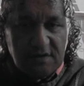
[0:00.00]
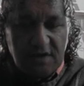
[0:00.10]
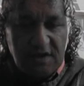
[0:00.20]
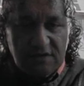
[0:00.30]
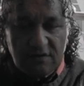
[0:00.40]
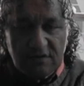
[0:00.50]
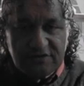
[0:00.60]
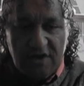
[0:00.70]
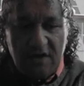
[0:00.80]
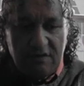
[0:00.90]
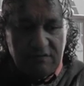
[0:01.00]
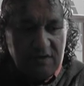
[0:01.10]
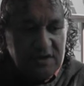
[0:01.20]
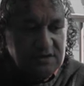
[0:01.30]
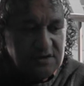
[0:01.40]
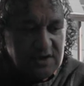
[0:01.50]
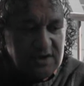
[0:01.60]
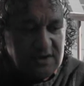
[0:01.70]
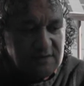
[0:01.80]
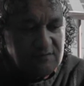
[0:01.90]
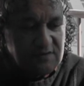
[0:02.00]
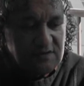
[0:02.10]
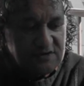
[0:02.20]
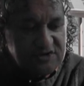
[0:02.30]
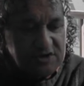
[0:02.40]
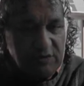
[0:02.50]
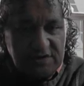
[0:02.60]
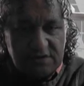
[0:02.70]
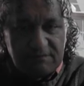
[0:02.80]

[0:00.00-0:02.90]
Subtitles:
and also in the Stewart.